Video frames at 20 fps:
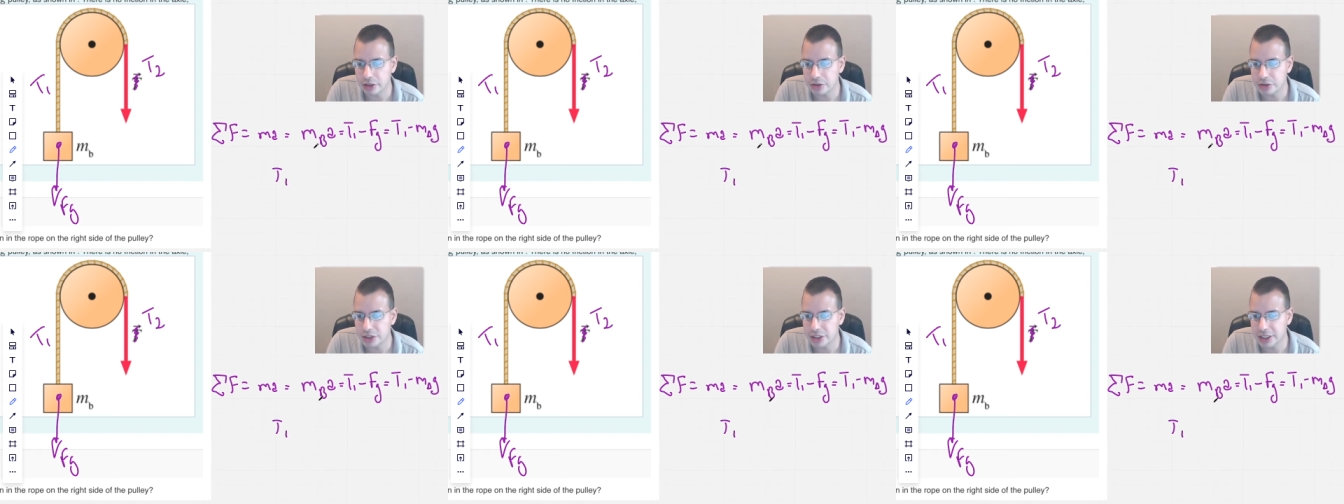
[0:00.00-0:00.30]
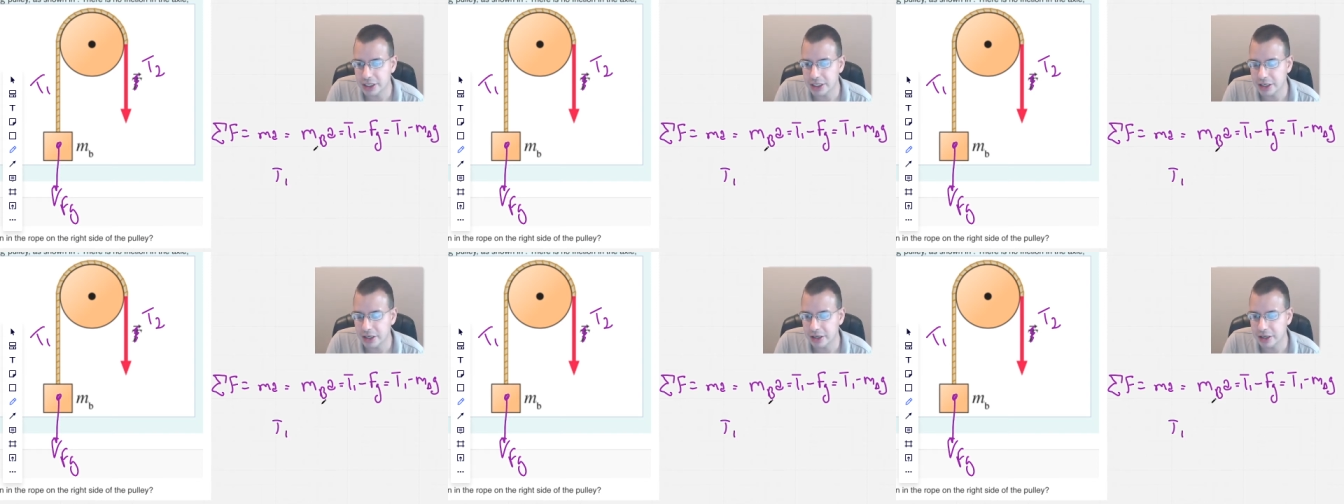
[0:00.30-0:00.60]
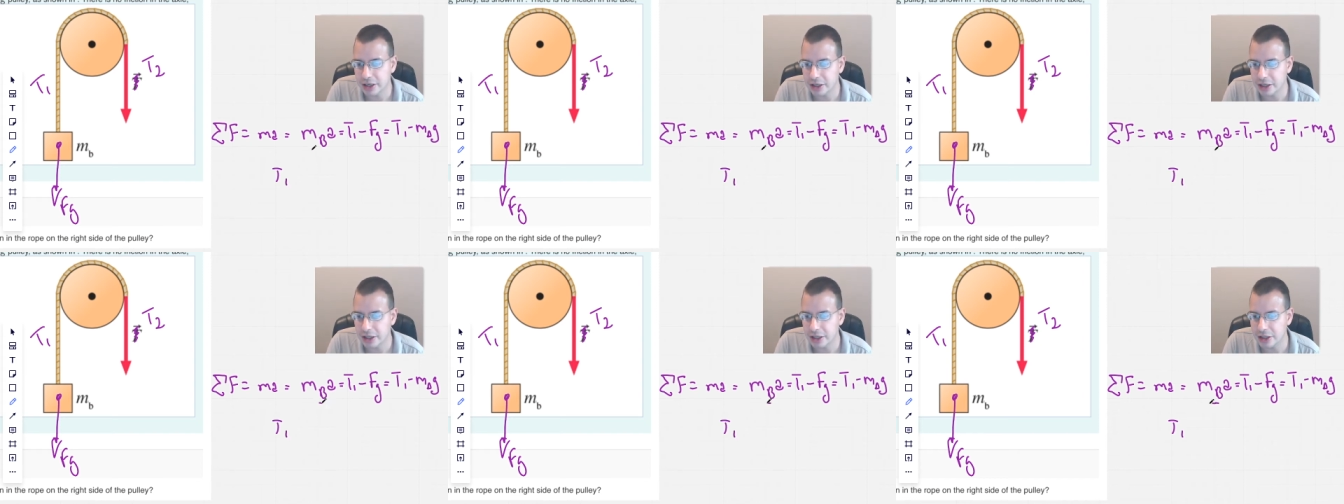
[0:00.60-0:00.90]
using
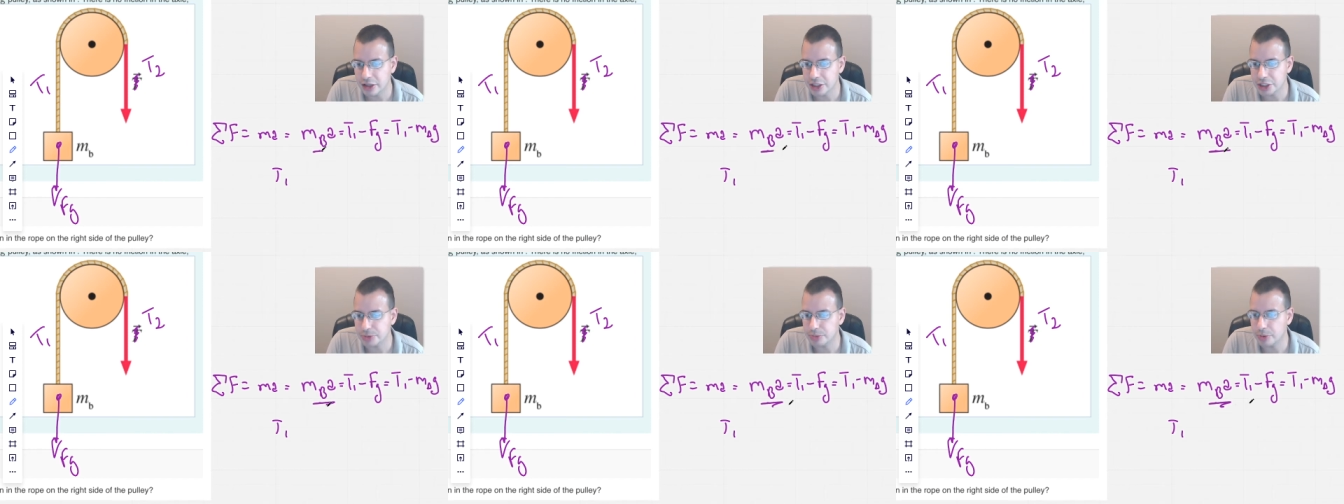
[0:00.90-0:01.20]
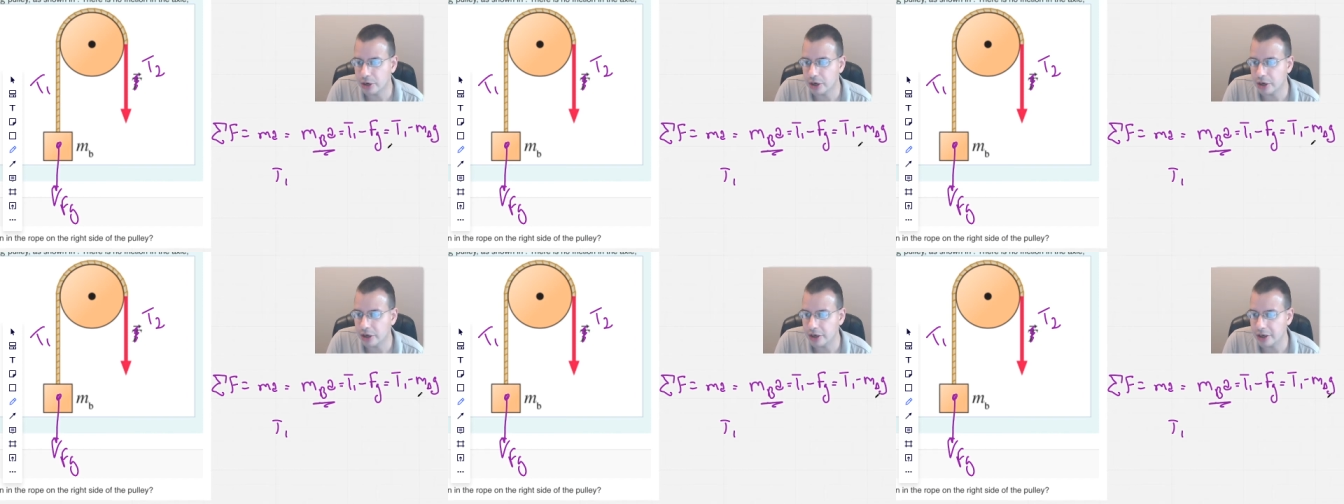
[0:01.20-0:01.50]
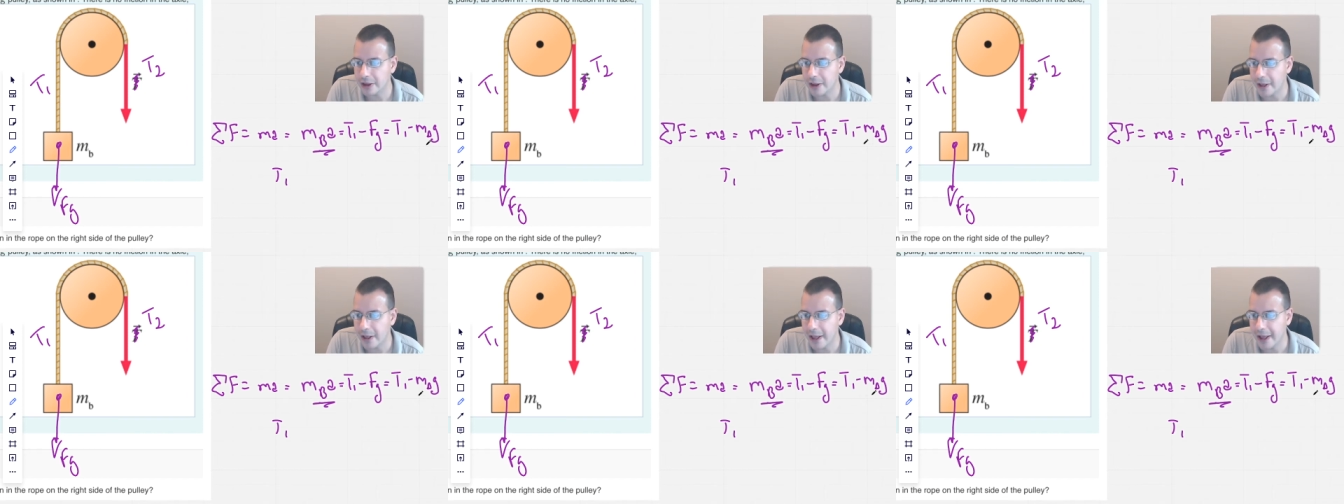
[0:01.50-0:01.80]
this part
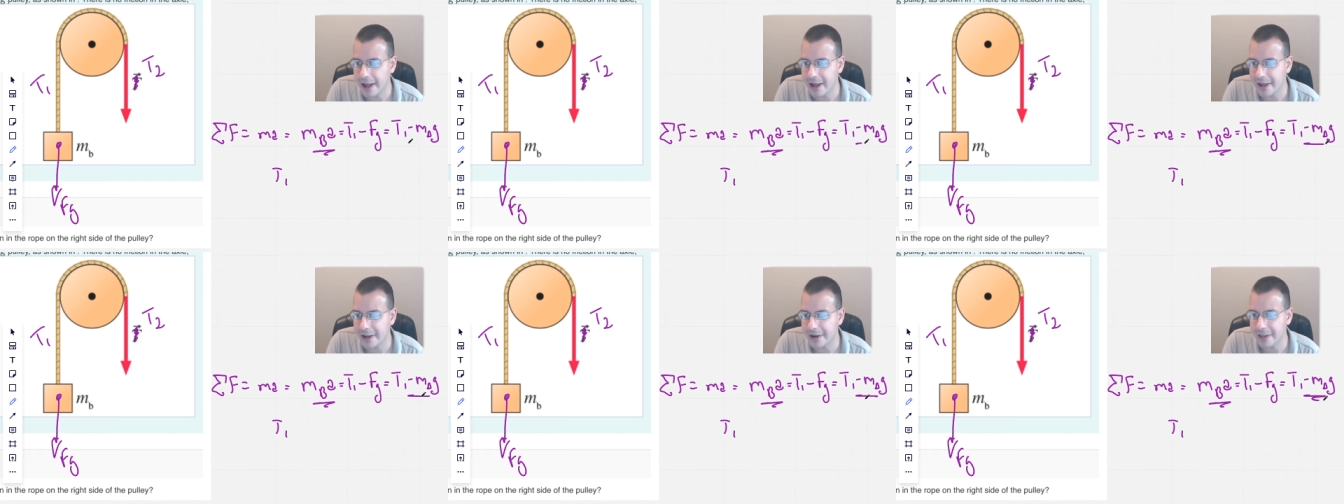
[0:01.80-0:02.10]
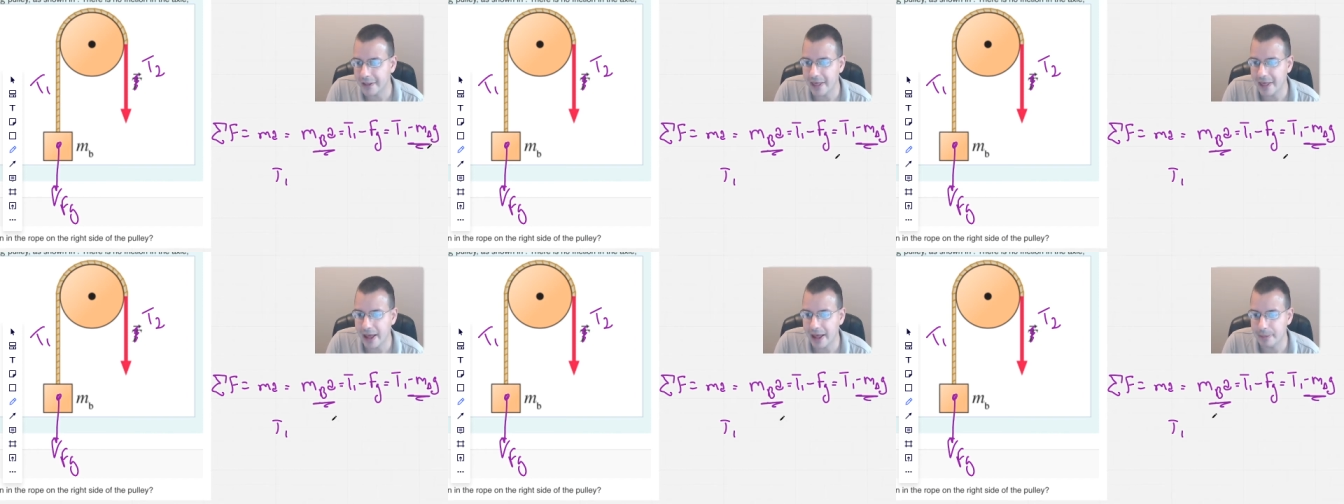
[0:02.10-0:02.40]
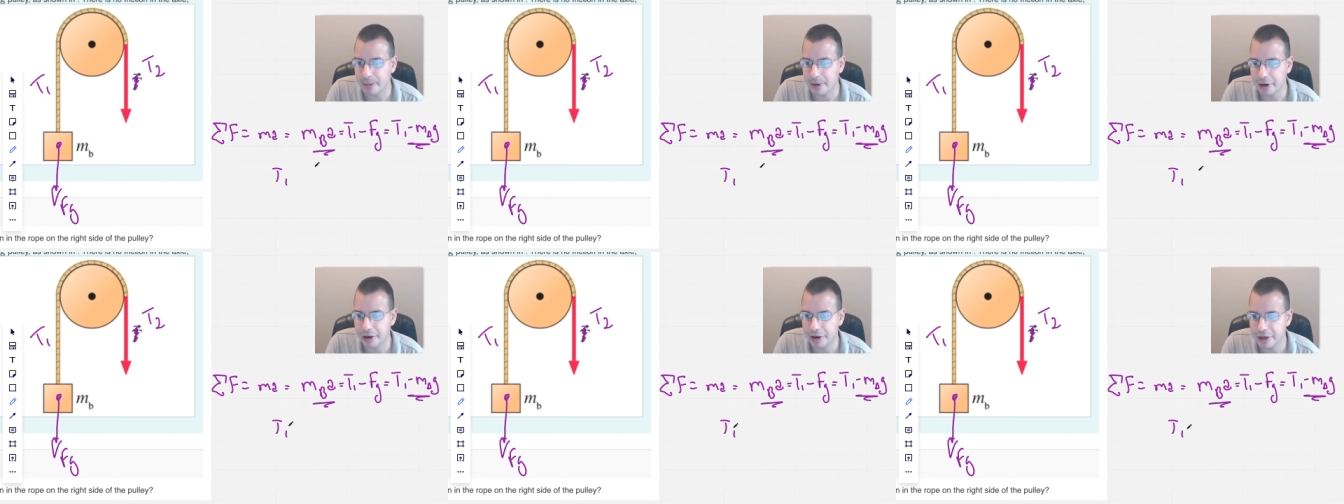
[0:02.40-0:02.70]
and that
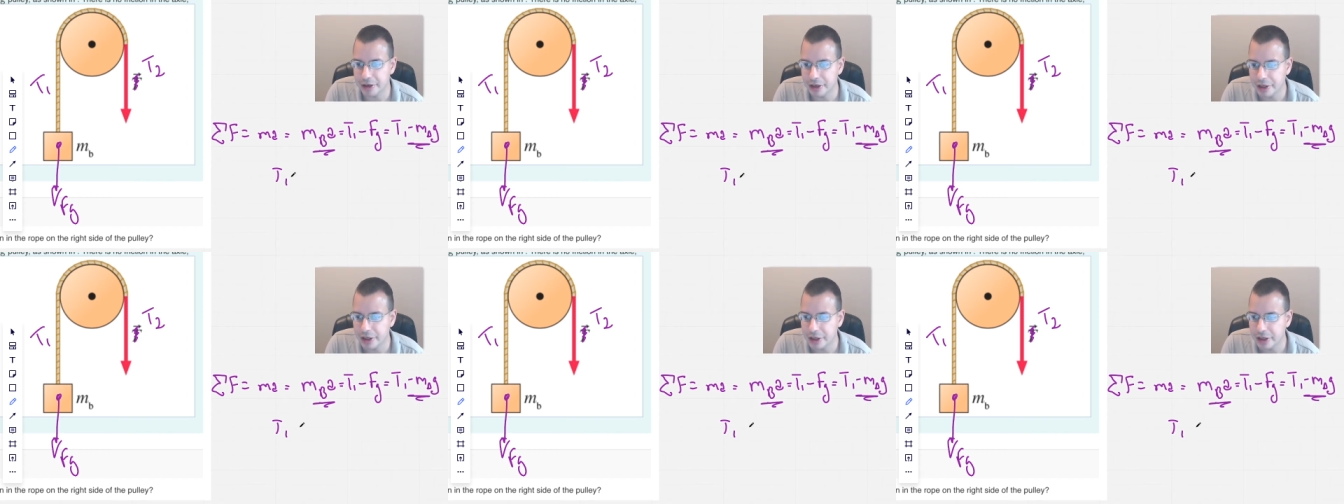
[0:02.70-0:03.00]
part,